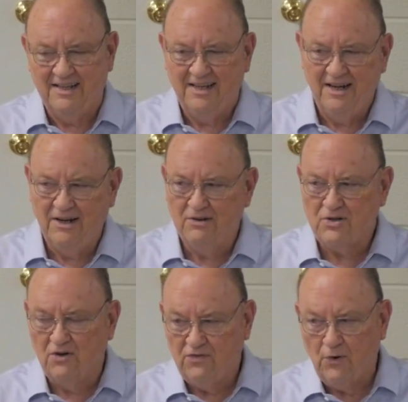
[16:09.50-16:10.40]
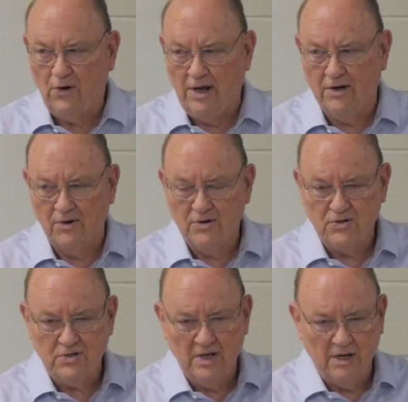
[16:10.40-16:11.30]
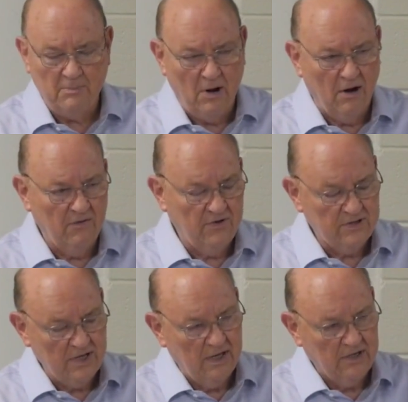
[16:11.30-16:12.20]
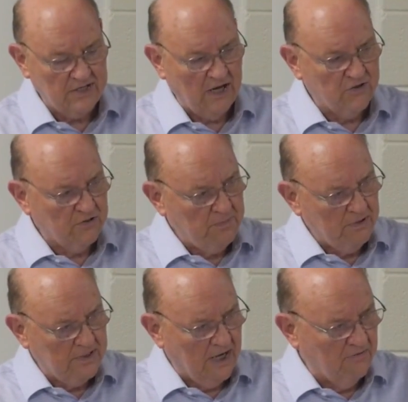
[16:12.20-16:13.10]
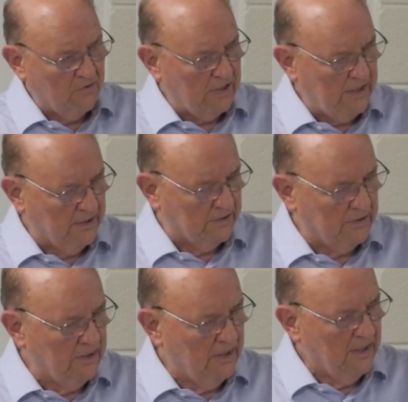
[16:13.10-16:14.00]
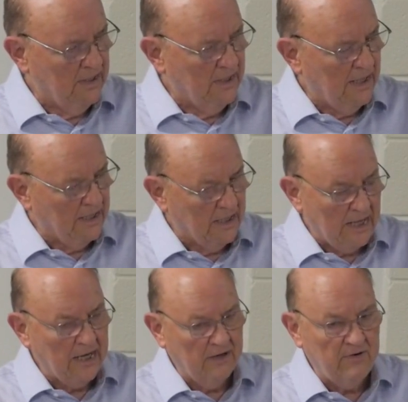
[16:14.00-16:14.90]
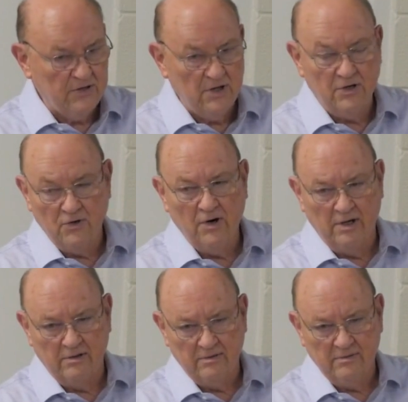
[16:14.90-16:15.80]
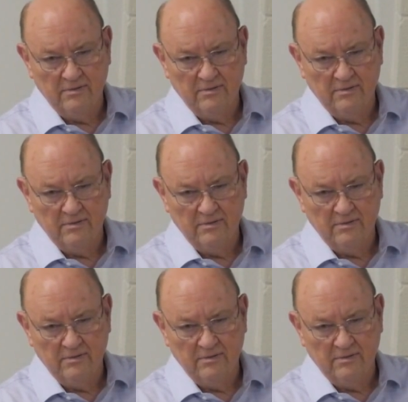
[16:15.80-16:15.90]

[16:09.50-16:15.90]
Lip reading: He lives on 4 acres, and a part of his house is built kind of on a hill, and a lot of it is underground.